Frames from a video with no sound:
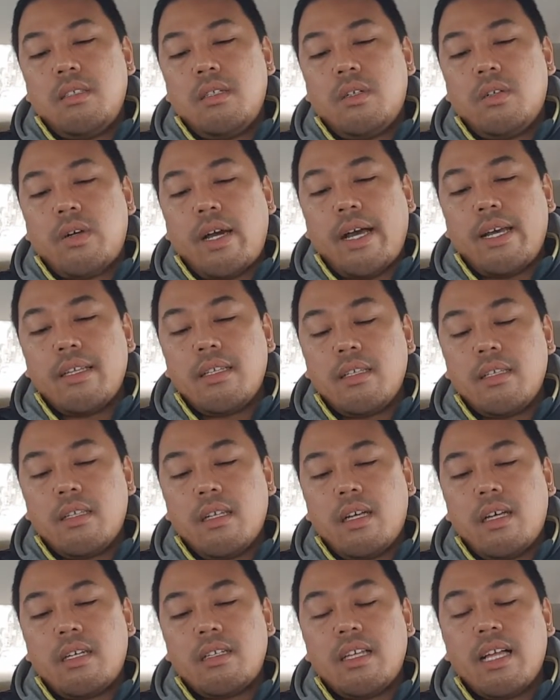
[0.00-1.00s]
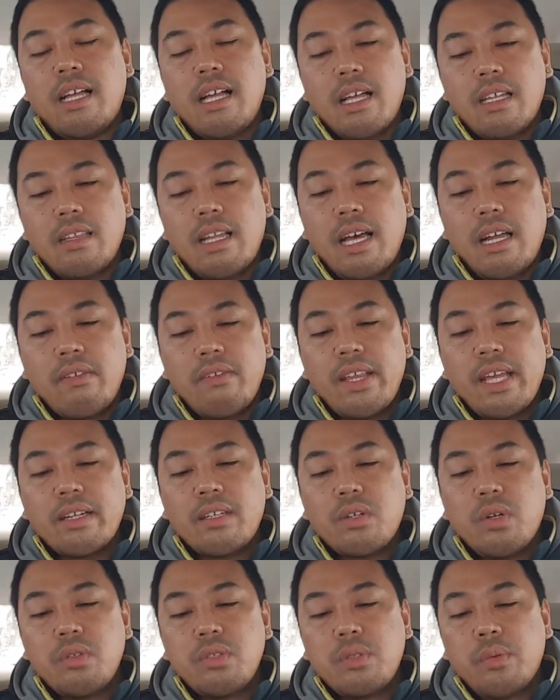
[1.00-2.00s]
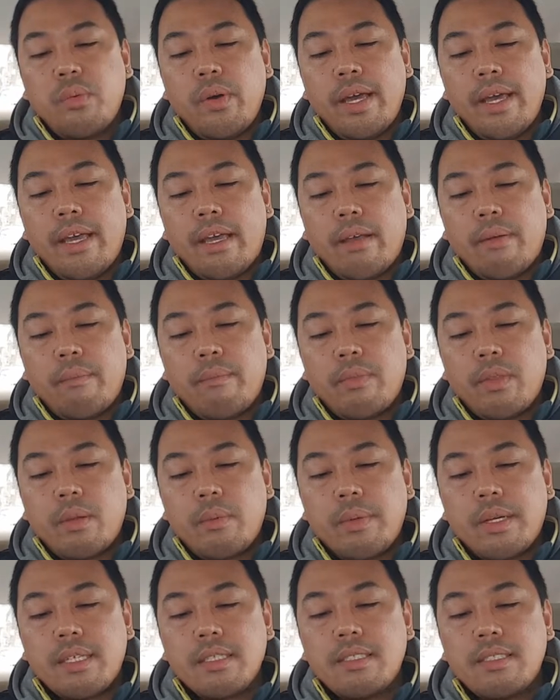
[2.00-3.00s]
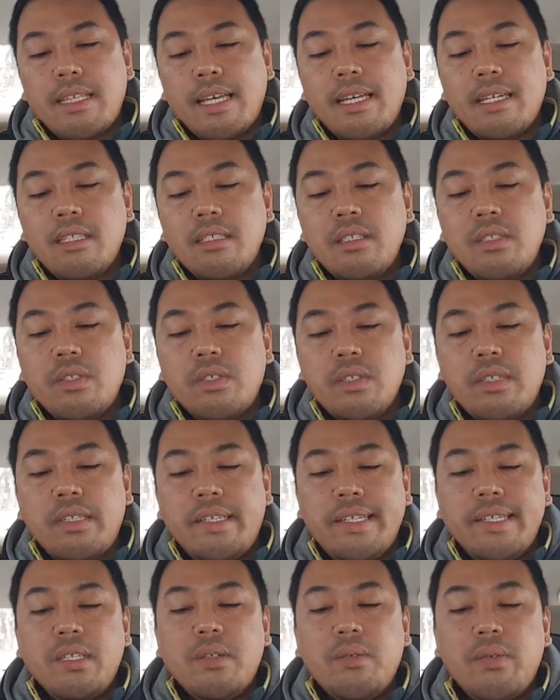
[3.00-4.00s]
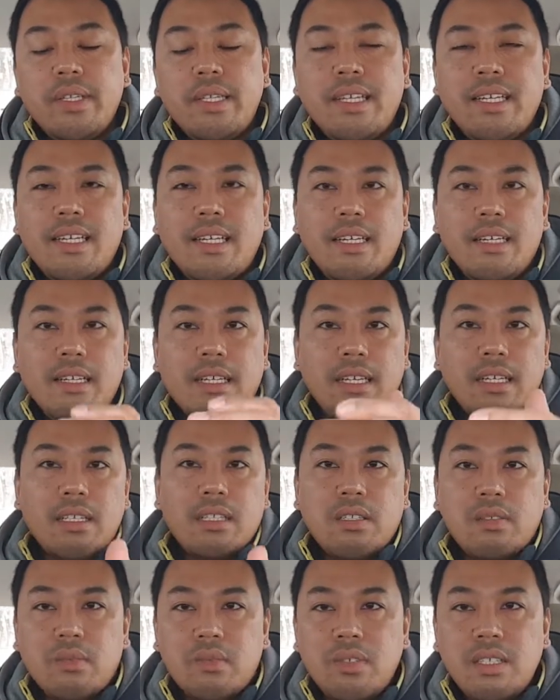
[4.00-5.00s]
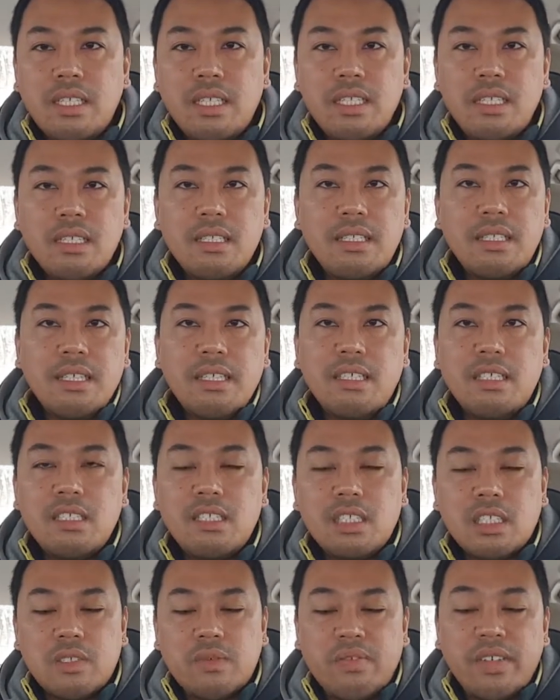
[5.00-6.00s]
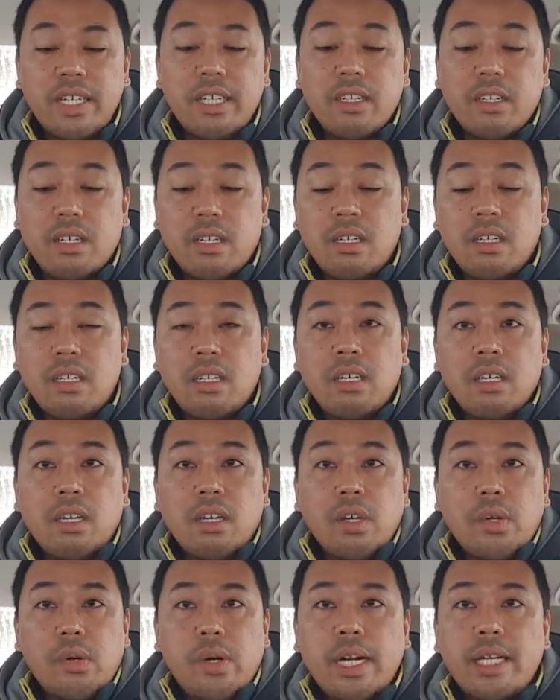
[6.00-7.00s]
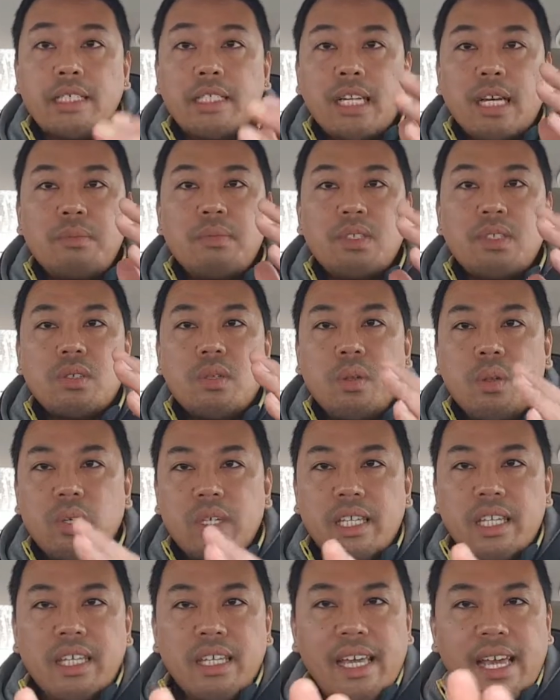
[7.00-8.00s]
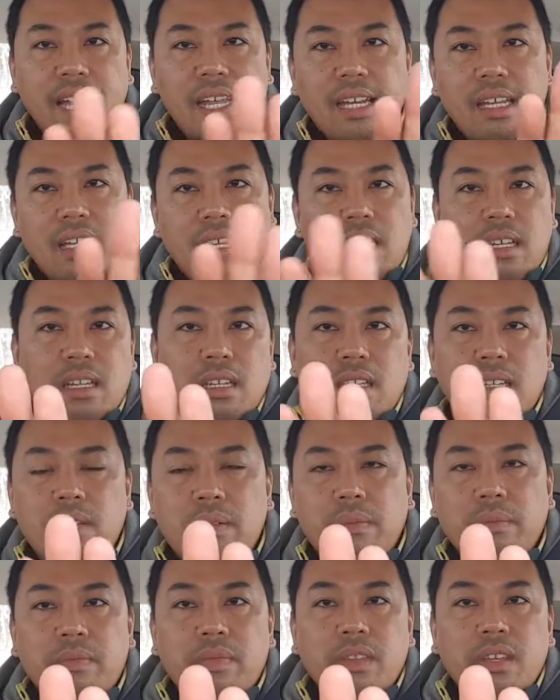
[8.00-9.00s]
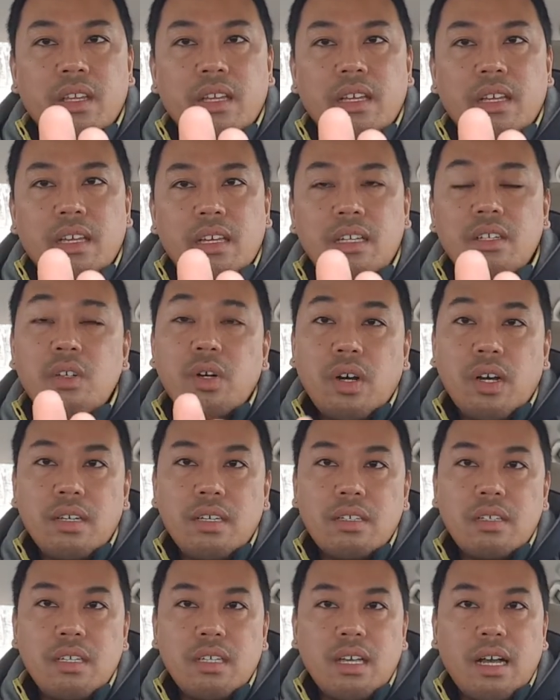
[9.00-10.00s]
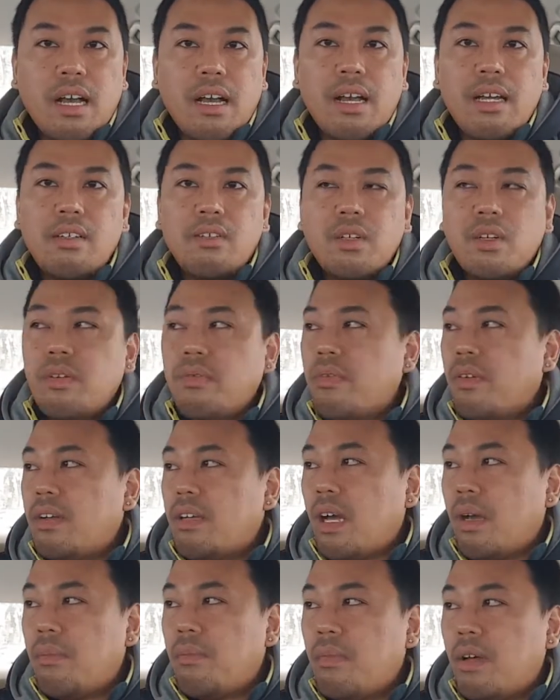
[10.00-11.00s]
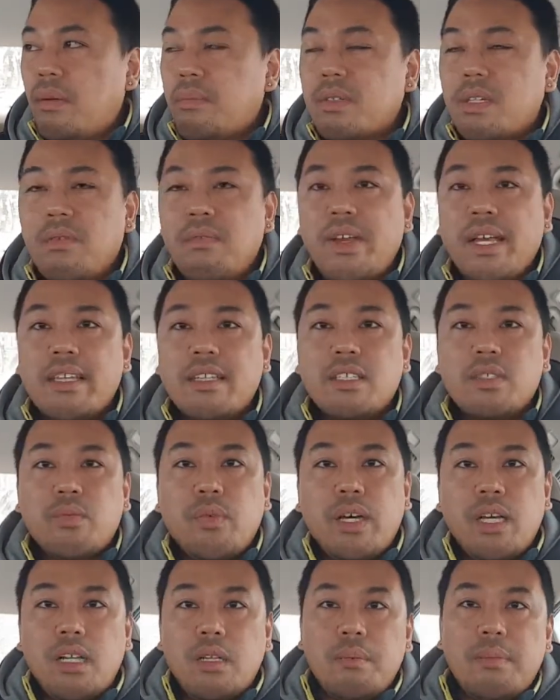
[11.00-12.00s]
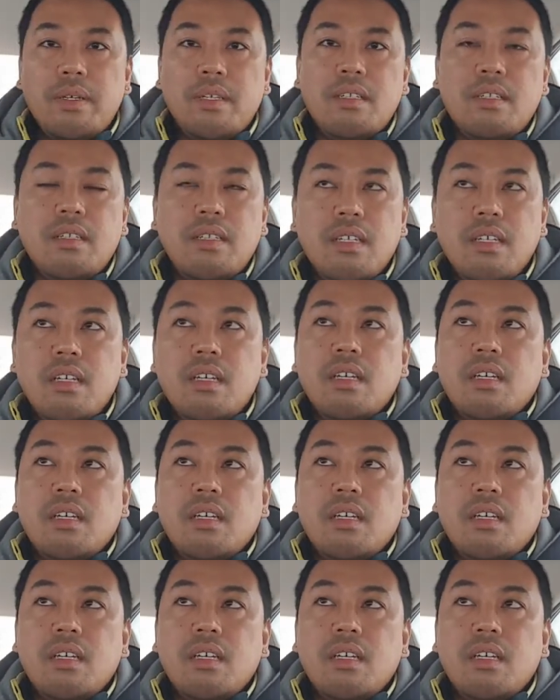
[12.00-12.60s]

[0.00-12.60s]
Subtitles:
you know, a lot of that goes away, because then you could deal with it in a 3D sphere, whereas I'm just looking at it, and you know, I don't know if I'm conveying this well, but